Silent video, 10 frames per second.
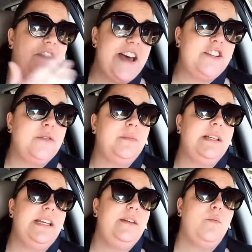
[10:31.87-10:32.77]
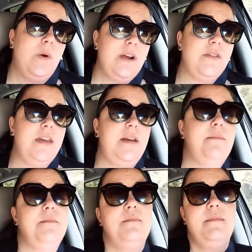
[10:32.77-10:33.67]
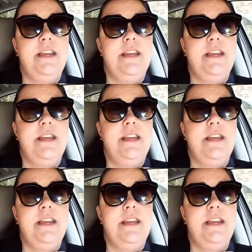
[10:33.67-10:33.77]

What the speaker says: fashionably wear them